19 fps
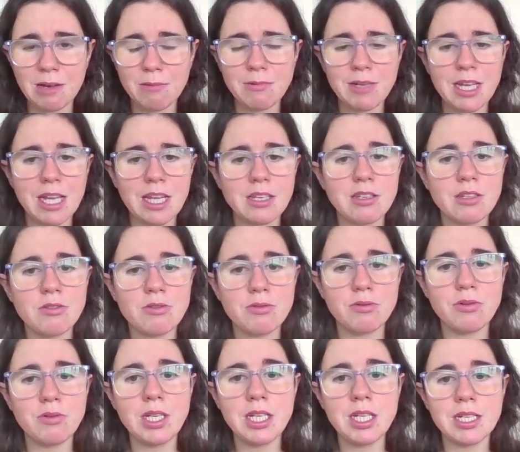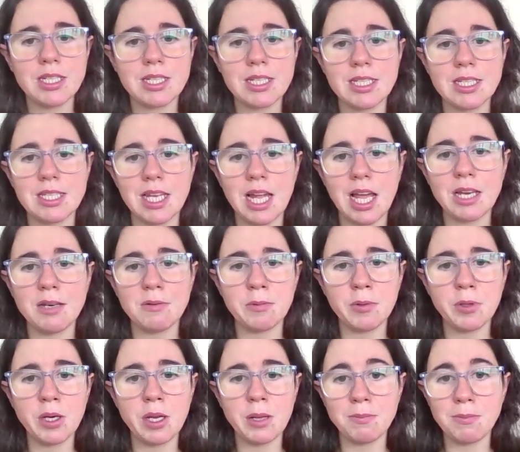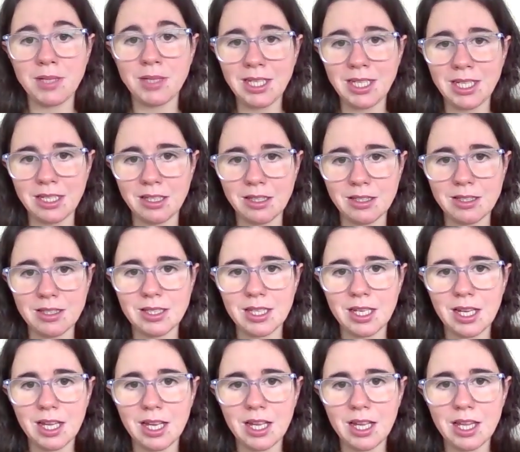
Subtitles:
And we get to truly understand what it means